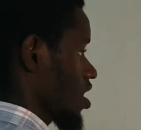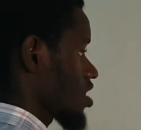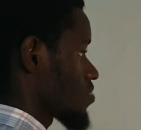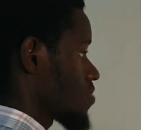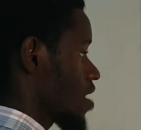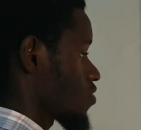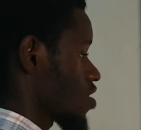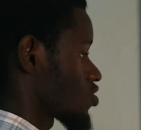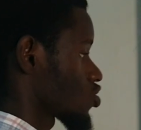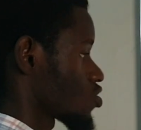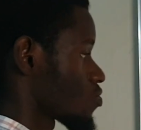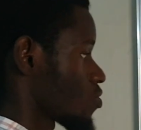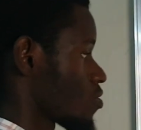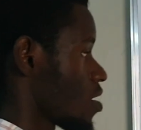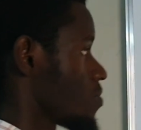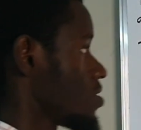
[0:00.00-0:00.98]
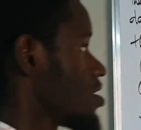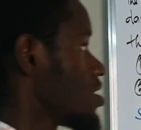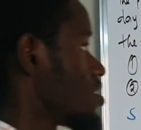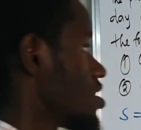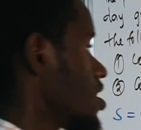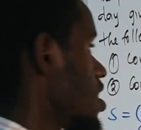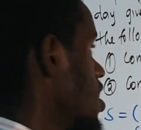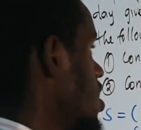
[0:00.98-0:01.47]
get my transitional
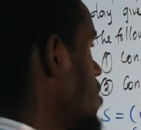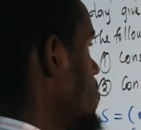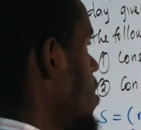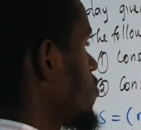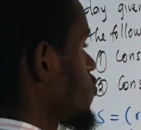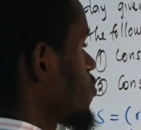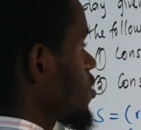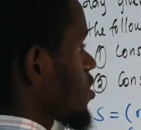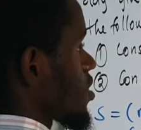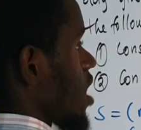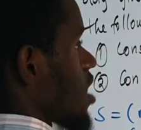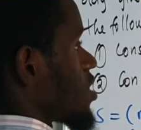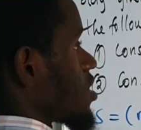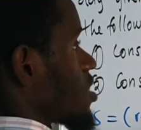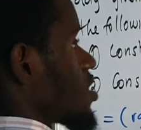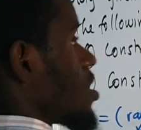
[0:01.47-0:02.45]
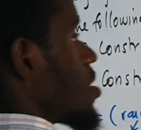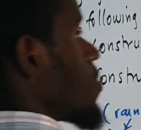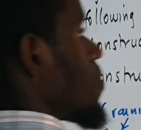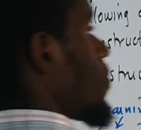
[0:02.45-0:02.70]
probability matrix as